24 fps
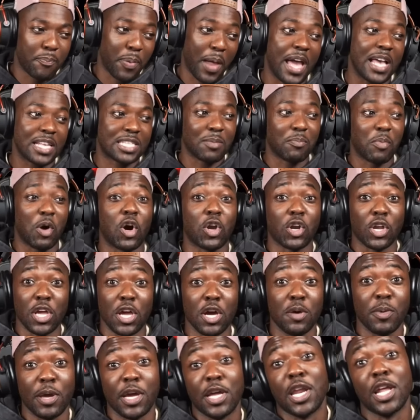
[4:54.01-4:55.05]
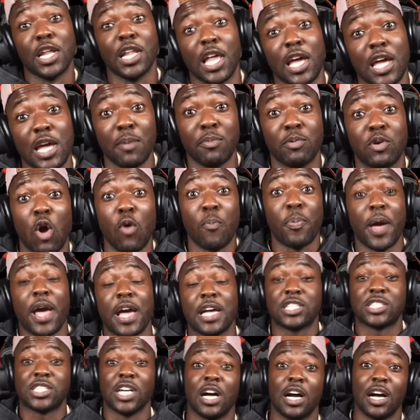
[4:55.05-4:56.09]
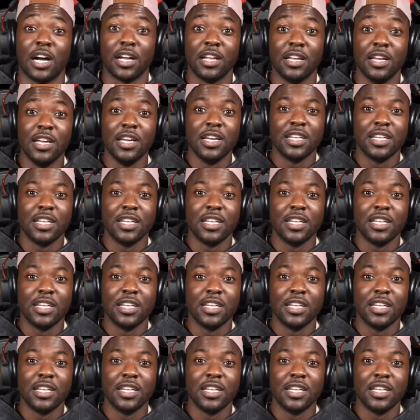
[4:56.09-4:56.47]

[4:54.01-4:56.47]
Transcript: pass the ball to him and then let him go past John.